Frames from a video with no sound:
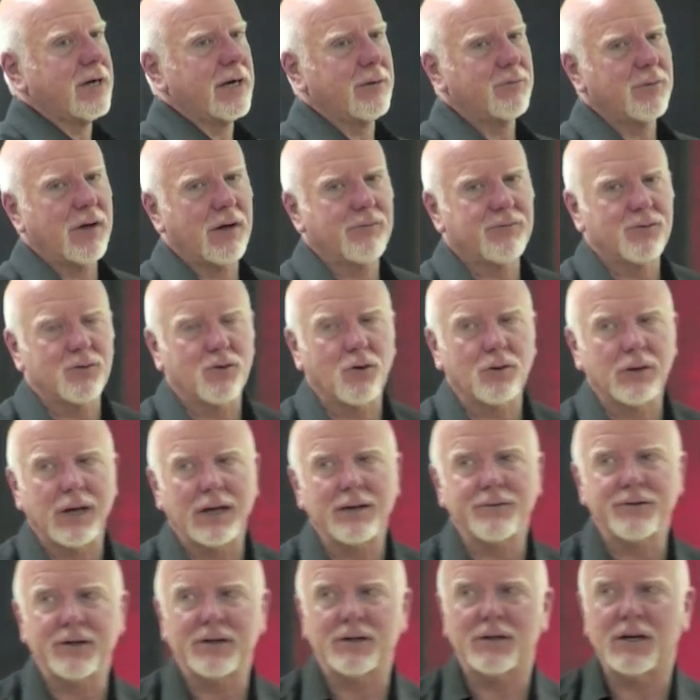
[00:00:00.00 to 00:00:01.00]
time I've done
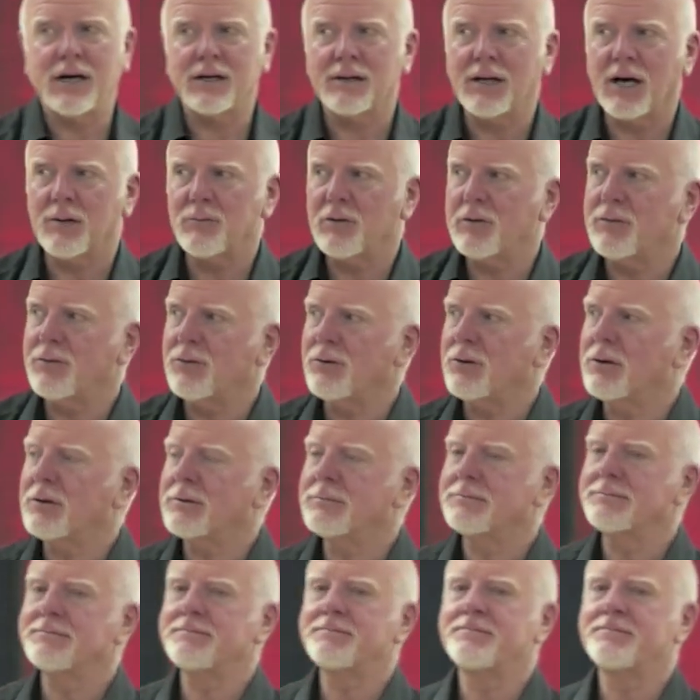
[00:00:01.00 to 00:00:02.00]
anything like that before.